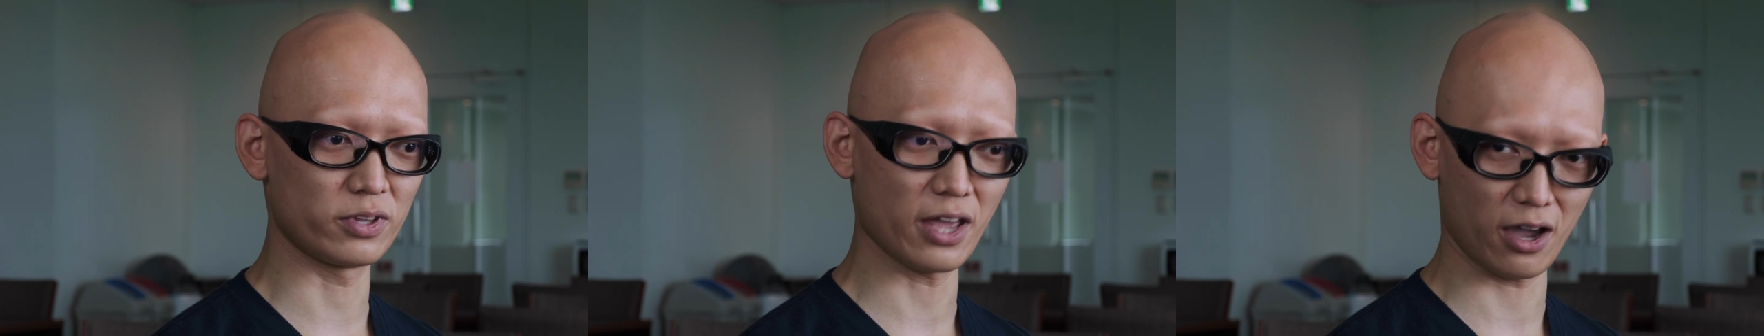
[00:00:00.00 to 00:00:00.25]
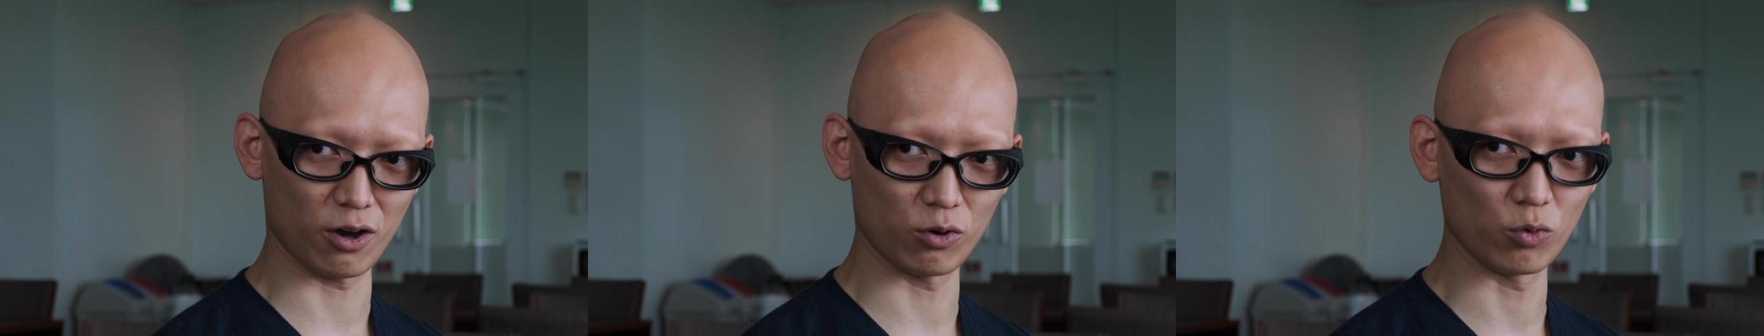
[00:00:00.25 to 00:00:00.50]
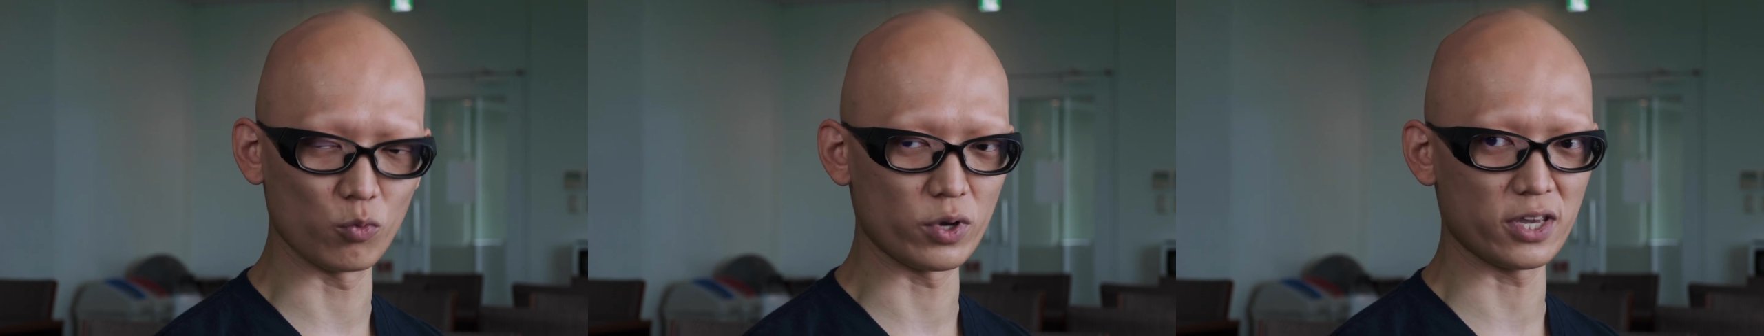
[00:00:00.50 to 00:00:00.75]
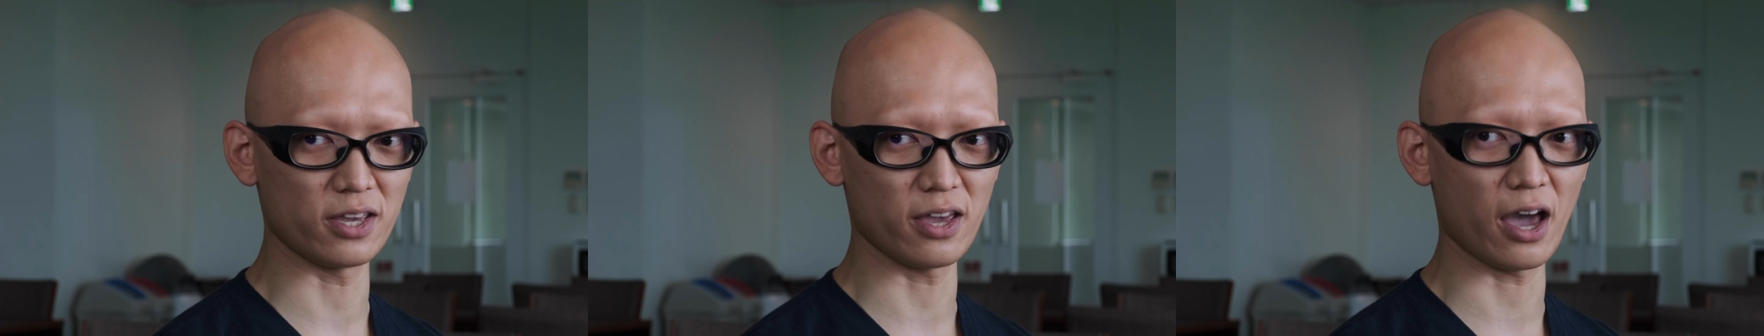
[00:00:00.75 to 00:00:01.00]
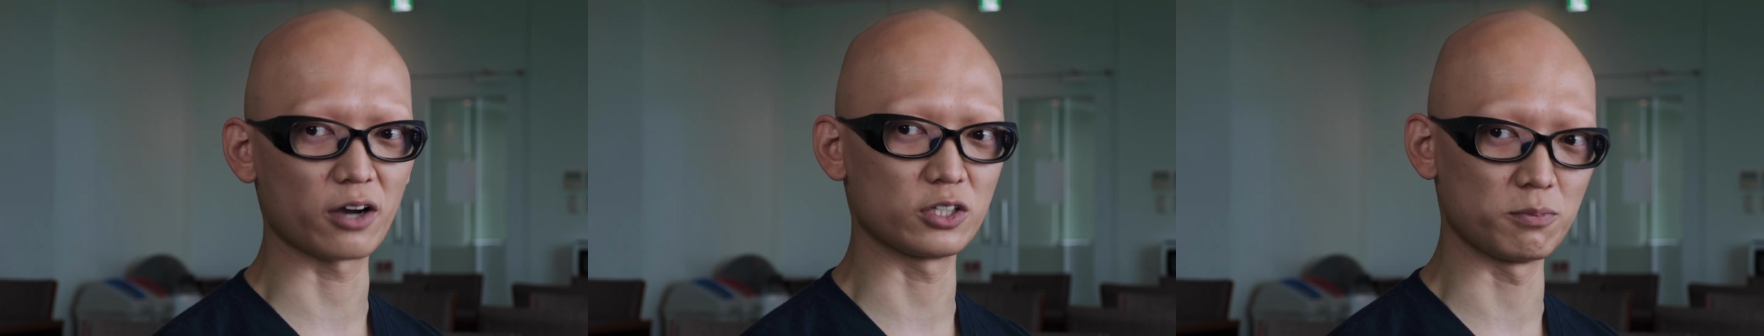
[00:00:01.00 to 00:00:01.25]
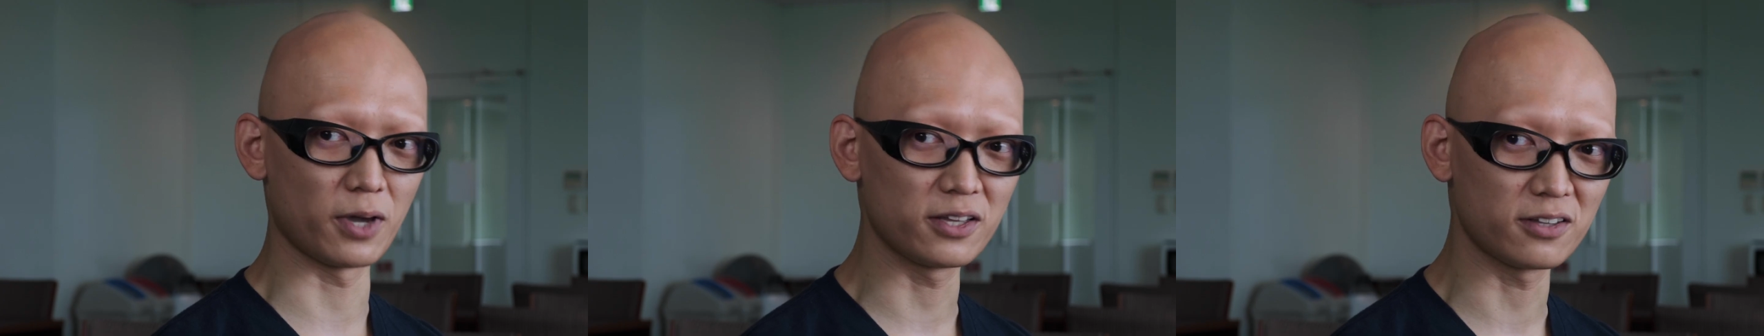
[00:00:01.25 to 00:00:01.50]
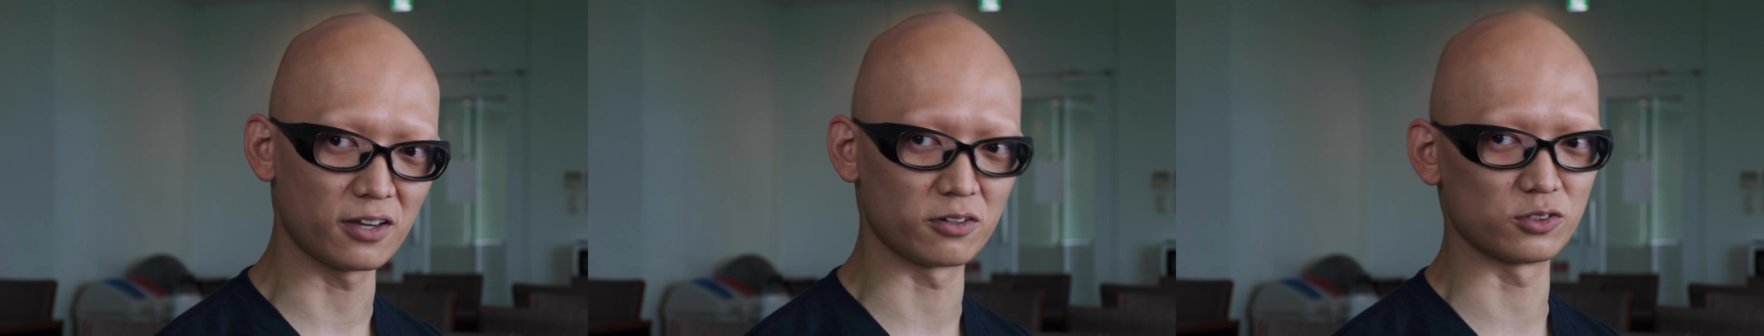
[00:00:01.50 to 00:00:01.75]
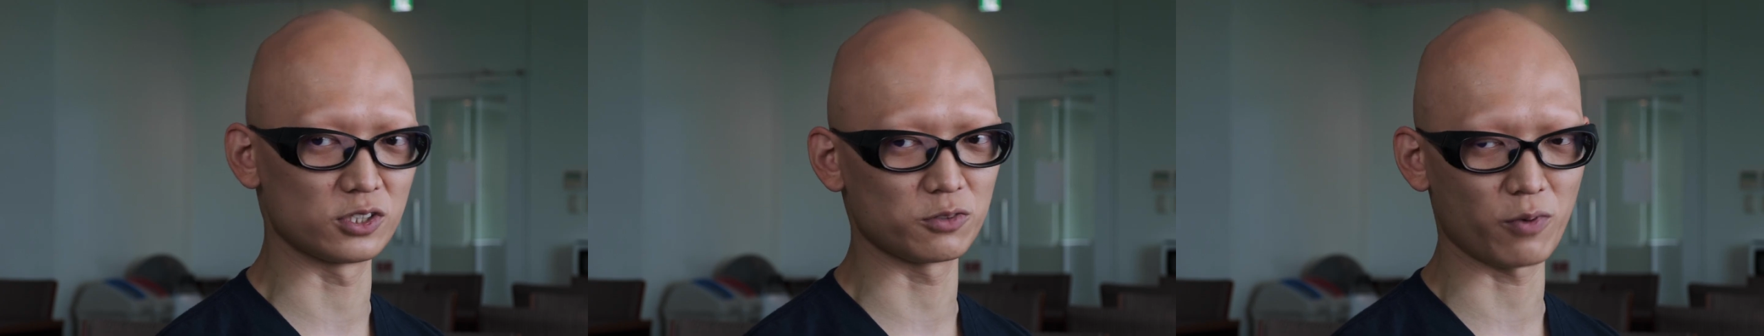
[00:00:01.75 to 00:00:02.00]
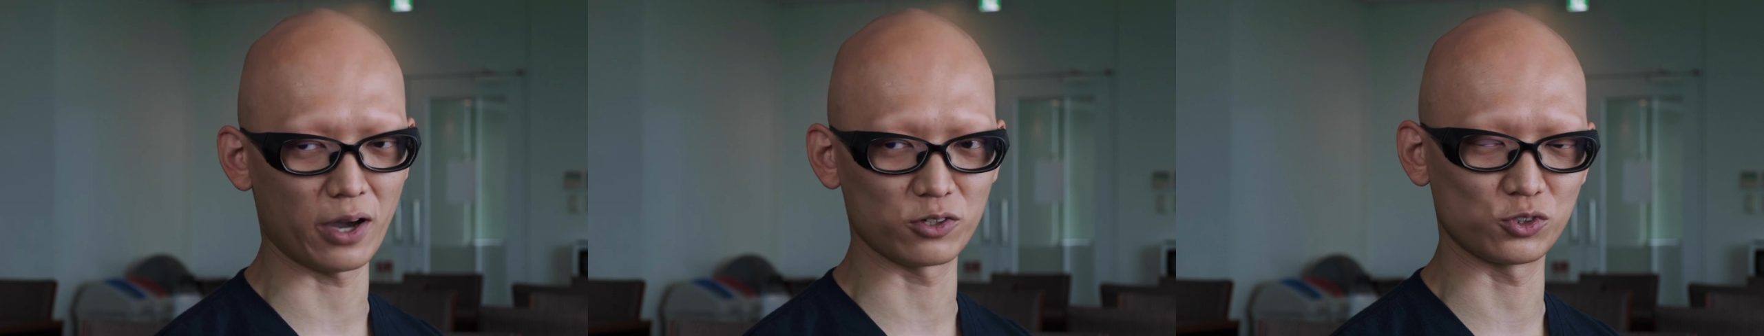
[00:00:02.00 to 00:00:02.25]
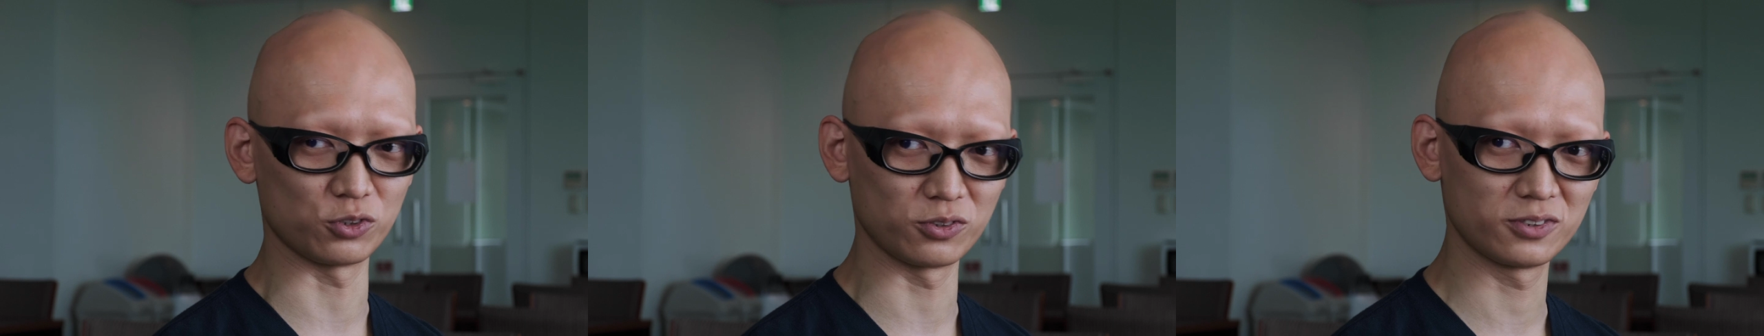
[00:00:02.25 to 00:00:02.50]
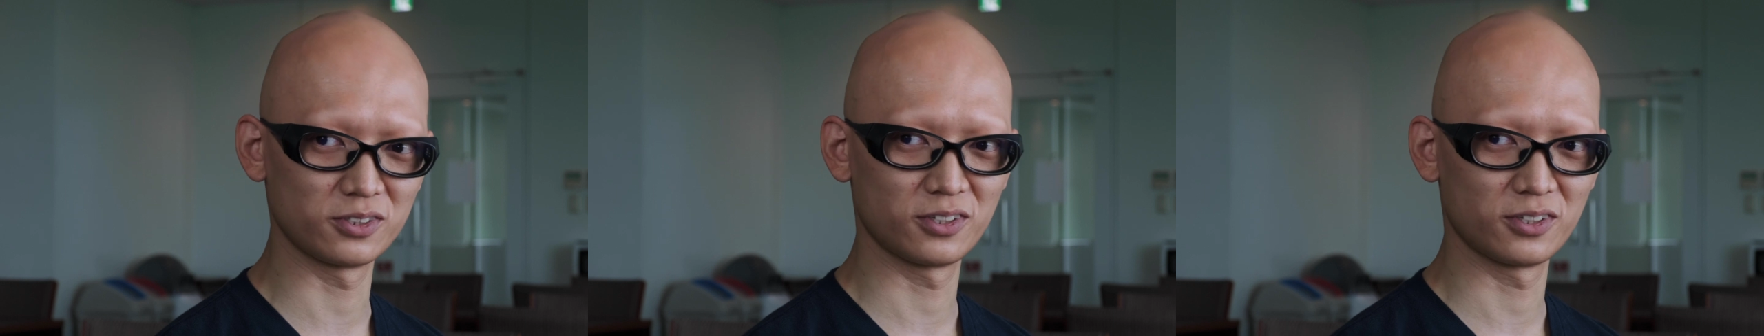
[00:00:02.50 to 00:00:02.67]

now we activated this function.